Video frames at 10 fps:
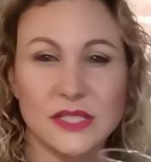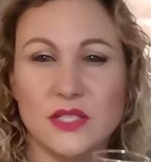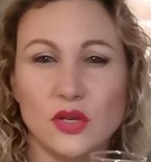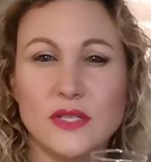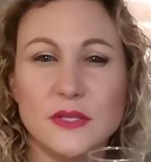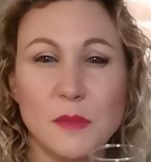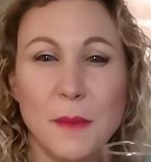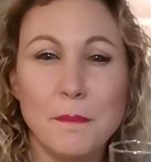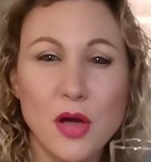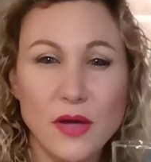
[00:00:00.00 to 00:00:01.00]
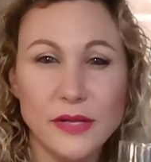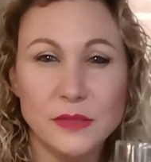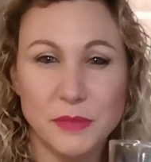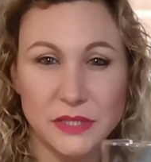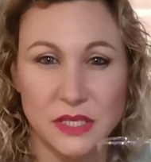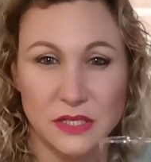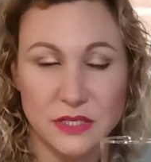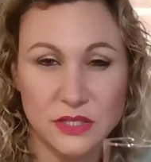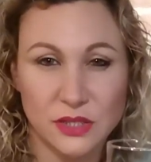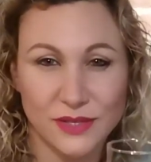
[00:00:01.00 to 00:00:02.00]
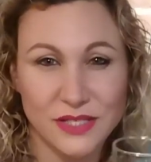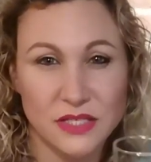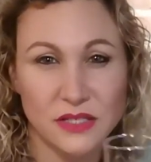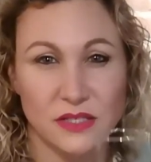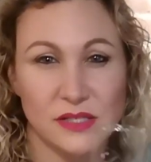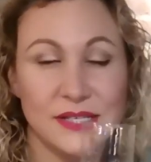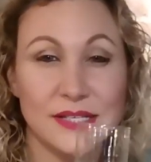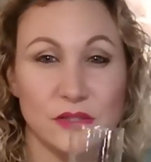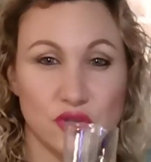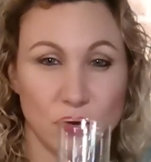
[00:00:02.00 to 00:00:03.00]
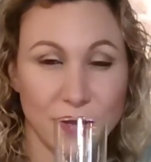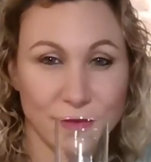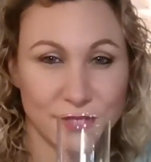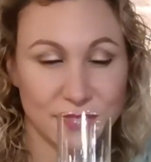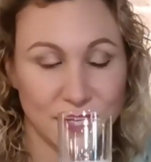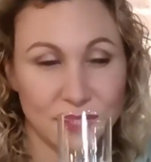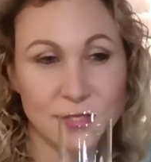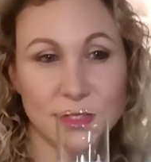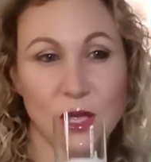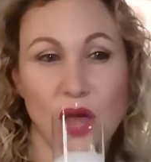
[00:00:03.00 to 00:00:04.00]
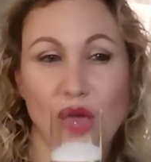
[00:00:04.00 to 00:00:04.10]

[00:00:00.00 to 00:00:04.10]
It's got a mild bitterness to it, a little dry aftertaste.